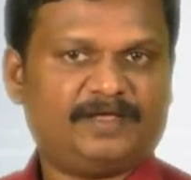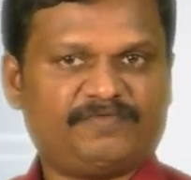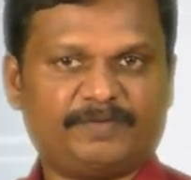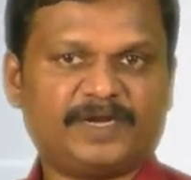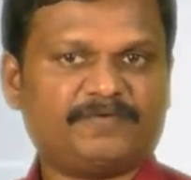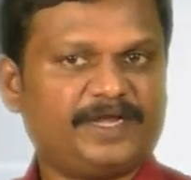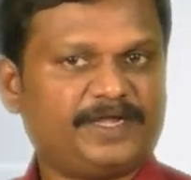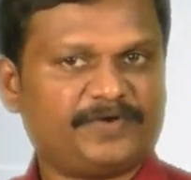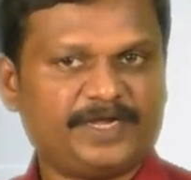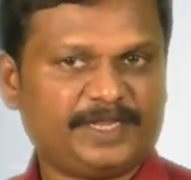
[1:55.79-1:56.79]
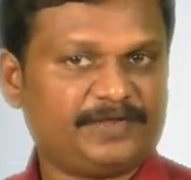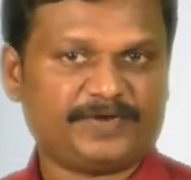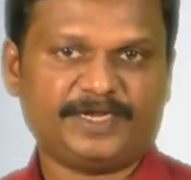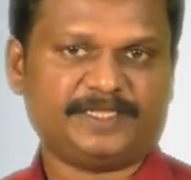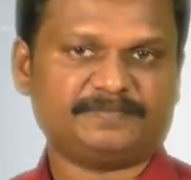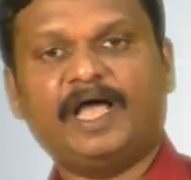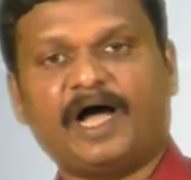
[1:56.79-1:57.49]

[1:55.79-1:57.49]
February 2020.